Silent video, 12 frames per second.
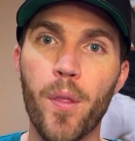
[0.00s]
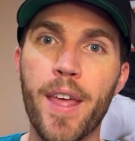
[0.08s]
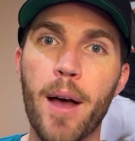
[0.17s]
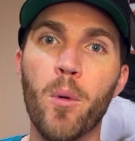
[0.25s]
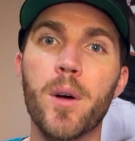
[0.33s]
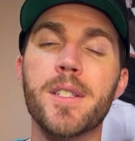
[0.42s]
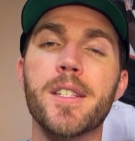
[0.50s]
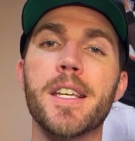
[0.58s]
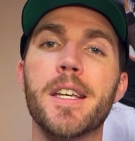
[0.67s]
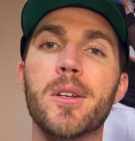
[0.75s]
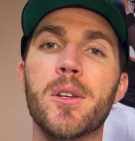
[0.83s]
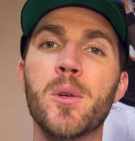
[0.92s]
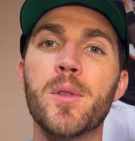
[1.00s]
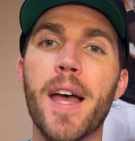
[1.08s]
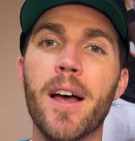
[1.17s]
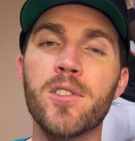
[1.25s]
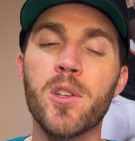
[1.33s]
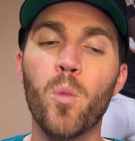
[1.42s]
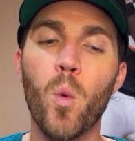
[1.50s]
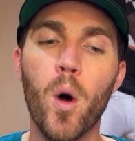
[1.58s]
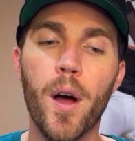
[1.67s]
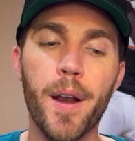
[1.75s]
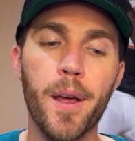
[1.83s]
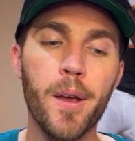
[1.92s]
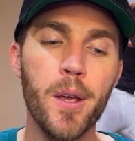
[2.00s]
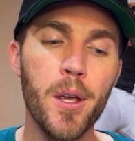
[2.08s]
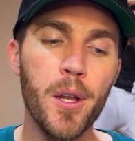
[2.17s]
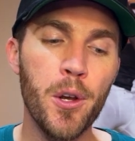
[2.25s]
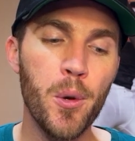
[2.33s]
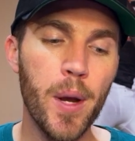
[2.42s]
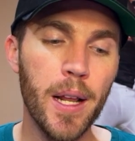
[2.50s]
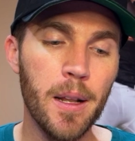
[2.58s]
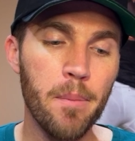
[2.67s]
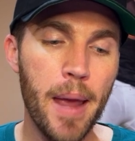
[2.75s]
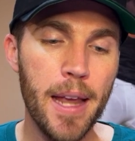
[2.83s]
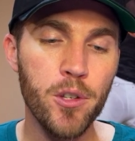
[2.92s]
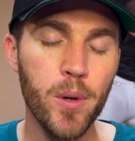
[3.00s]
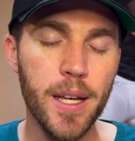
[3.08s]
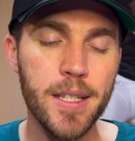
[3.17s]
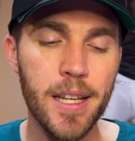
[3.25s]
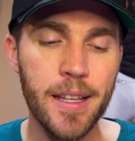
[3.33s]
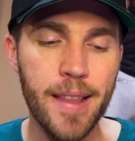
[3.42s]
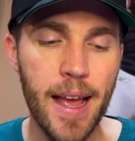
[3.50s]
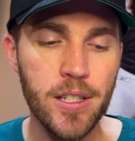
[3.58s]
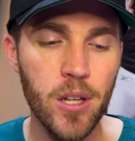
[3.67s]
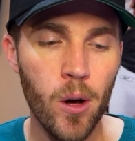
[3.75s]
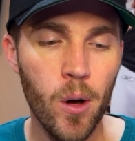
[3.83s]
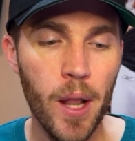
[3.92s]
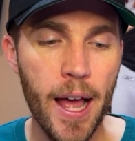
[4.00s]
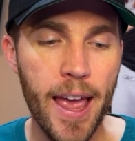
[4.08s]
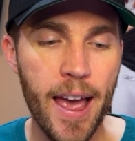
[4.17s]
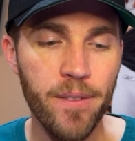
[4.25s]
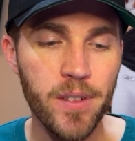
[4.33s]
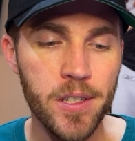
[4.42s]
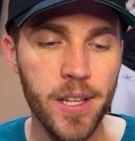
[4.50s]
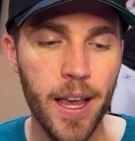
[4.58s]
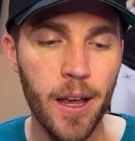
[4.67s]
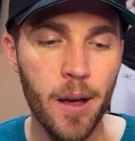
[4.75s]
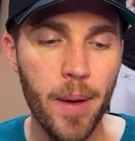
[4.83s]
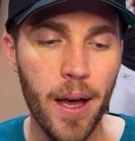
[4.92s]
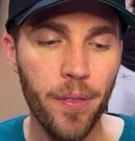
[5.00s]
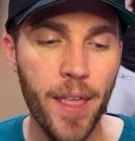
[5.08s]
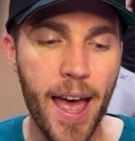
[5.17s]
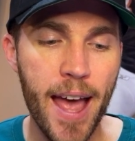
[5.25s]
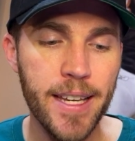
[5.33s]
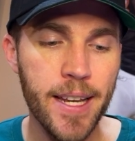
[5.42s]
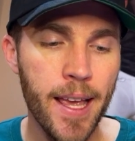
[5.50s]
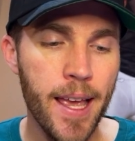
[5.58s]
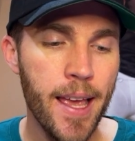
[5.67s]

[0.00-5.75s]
That was the 2001 New England Patriots, and that's all I have to say about that.